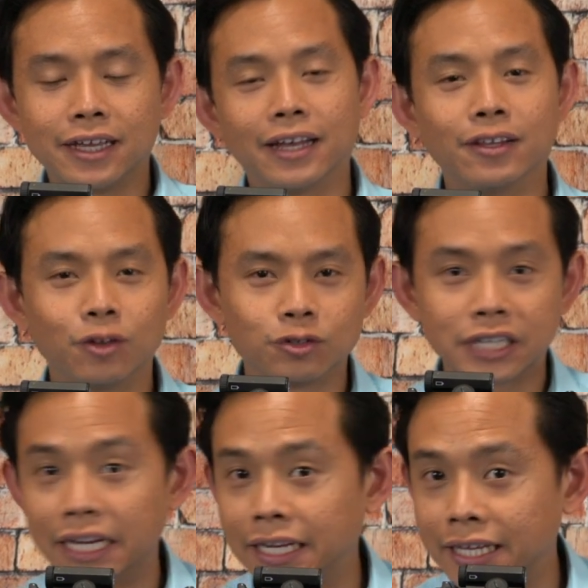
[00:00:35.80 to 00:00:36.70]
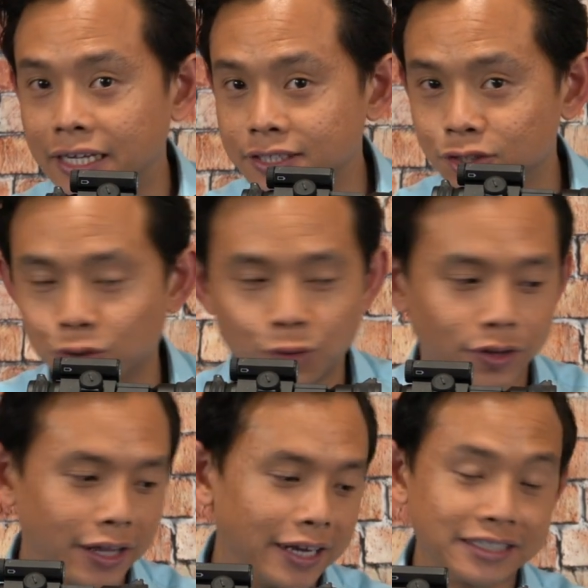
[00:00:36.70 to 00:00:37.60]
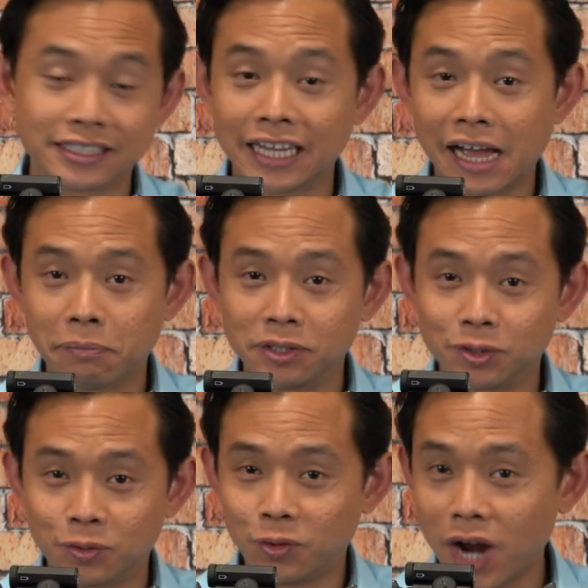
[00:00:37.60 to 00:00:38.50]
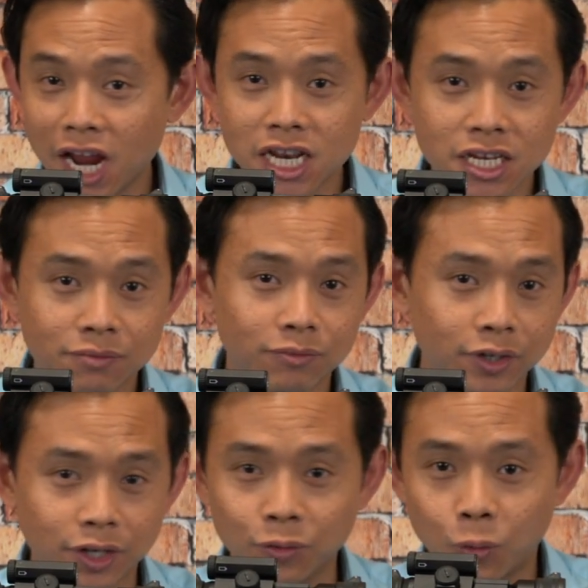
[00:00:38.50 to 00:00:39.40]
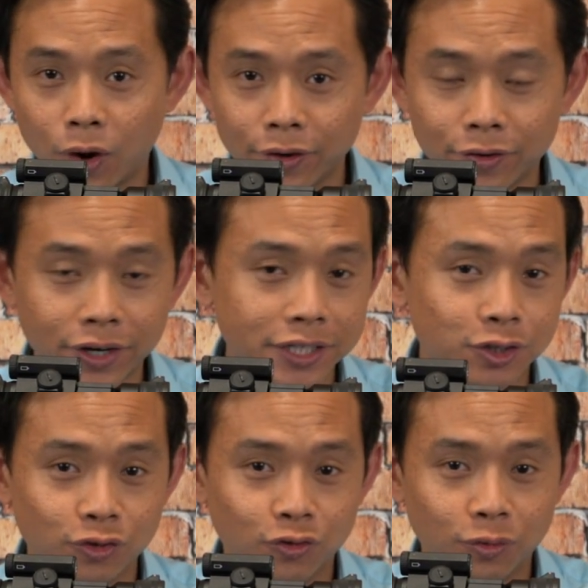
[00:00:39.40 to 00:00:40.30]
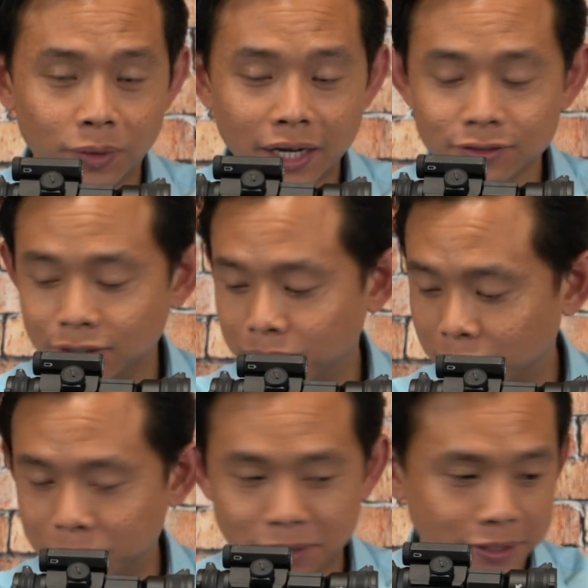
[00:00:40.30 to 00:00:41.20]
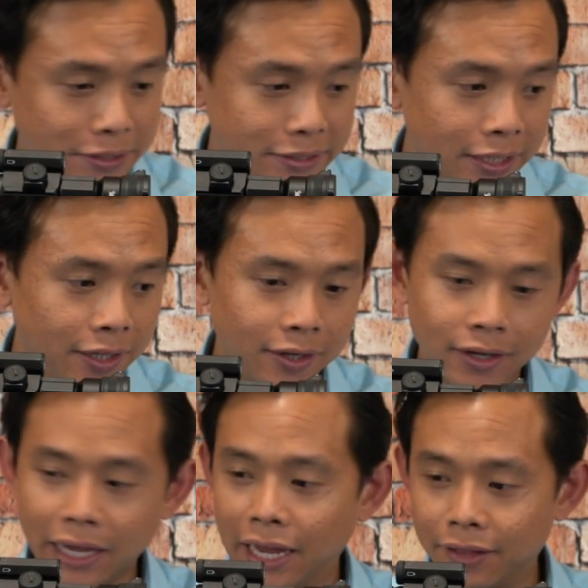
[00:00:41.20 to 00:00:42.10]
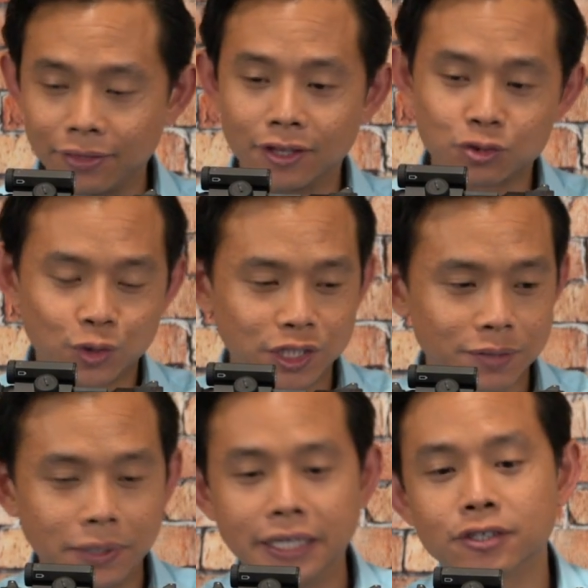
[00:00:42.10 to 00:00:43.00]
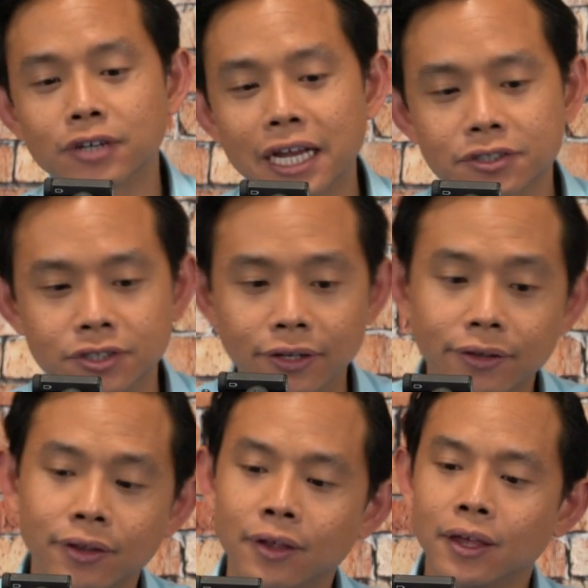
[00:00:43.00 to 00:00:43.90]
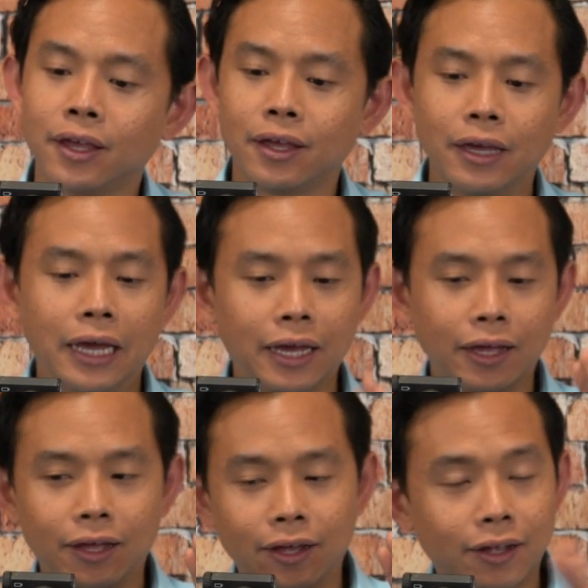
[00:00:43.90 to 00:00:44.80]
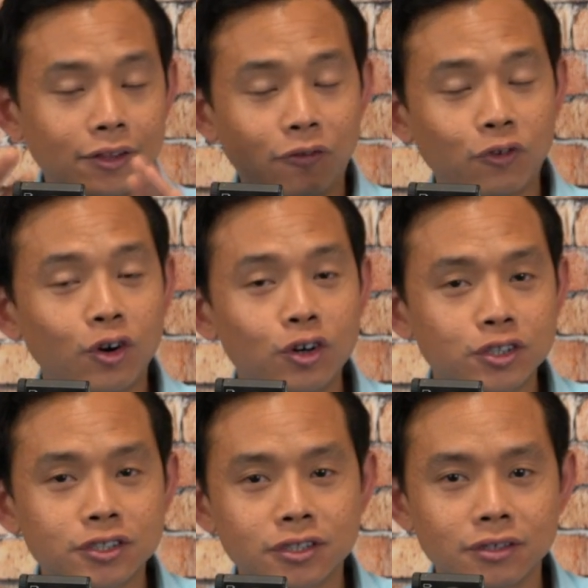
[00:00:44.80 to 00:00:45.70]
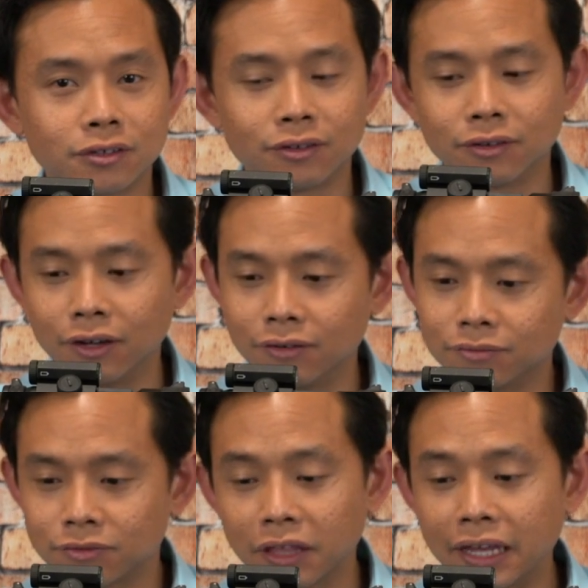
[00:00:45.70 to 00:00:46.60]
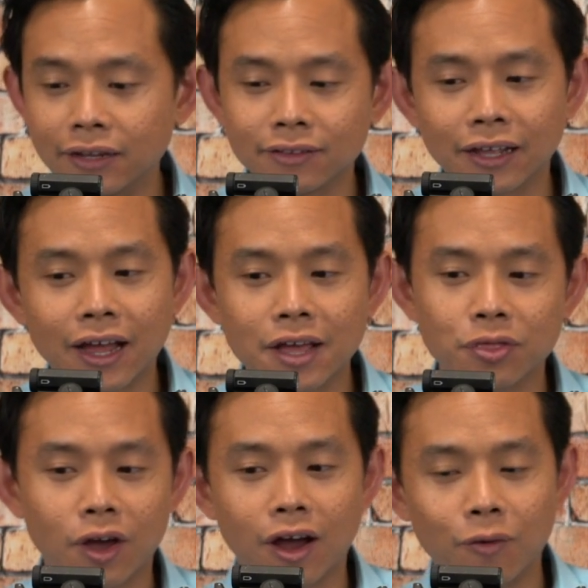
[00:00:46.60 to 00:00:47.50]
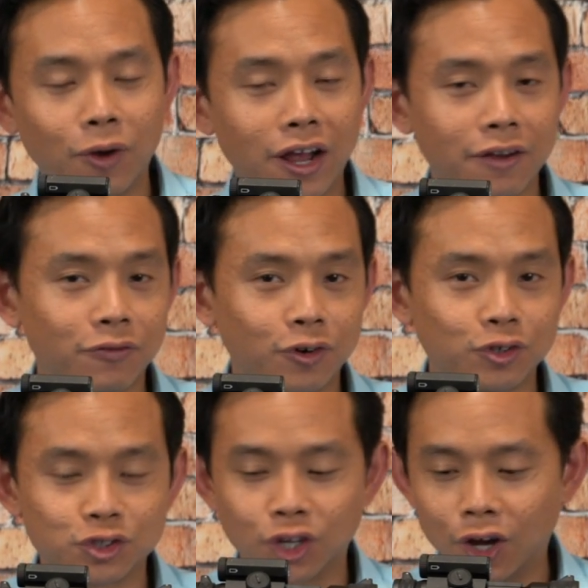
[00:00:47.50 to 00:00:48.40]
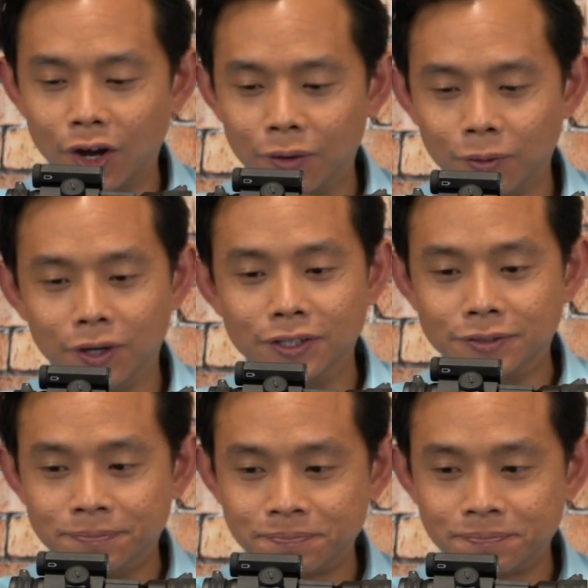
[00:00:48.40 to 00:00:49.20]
at a little tiny gun store that I just happened to randomly wander into for browsing purposes. And this was the main attraction. The first thing that I thought when I first saw it was,